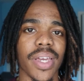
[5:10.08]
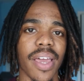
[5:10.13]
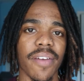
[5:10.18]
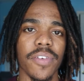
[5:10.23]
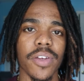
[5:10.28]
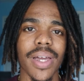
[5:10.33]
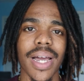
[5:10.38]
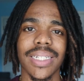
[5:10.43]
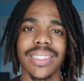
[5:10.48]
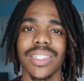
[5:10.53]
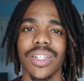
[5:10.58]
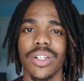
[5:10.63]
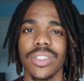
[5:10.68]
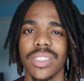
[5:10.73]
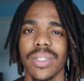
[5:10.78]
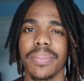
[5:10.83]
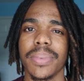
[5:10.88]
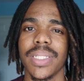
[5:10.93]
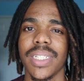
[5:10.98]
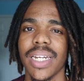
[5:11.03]
yeah, if you guys
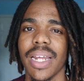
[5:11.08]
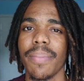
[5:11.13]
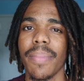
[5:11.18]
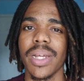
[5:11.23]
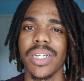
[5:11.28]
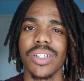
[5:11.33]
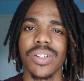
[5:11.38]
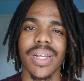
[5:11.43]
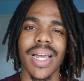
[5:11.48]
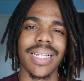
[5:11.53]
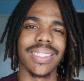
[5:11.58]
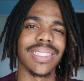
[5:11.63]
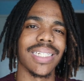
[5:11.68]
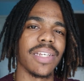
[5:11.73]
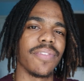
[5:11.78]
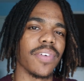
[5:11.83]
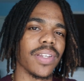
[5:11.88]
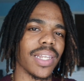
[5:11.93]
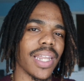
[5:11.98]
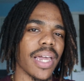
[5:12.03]
learned something today, make sure you guys leave a